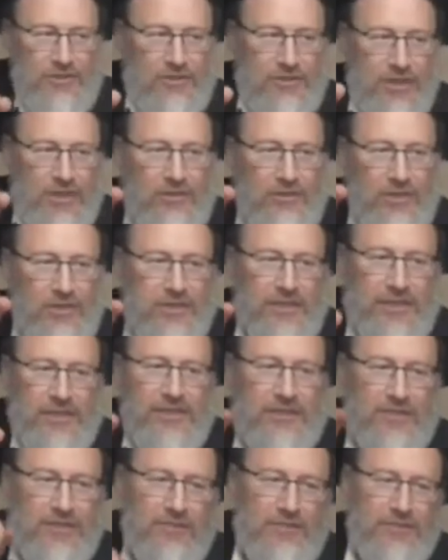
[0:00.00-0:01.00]

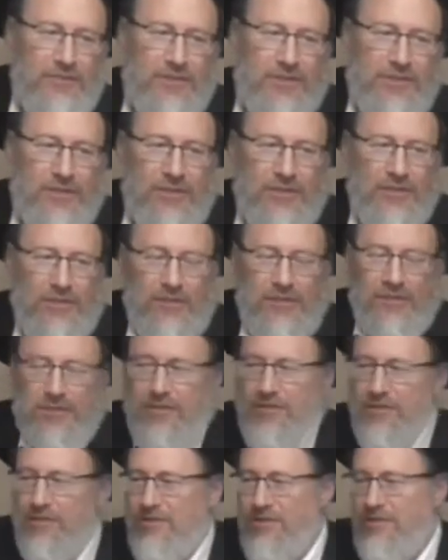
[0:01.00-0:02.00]
generously to your
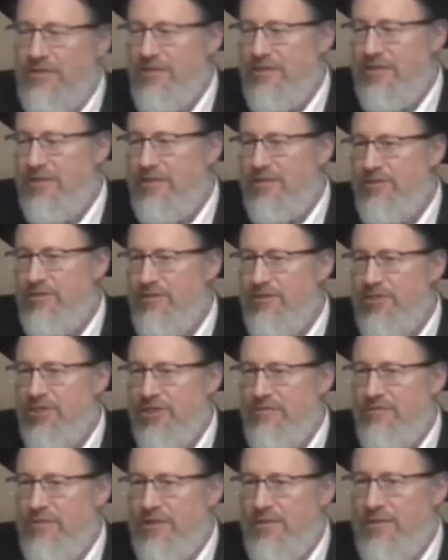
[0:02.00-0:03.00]

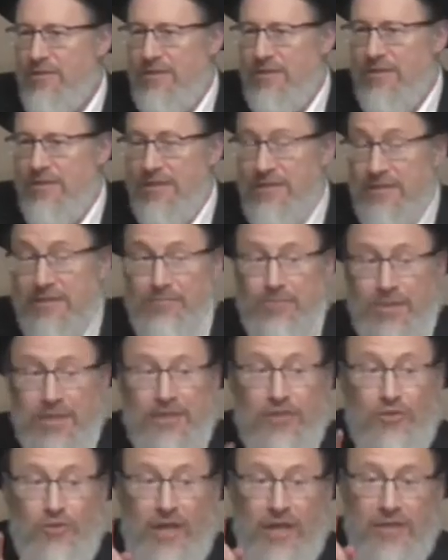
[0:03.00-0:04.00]
yeshiva. It's a
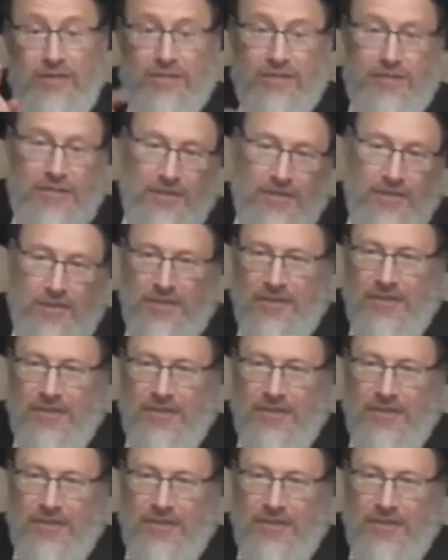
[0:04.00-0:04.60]
big address.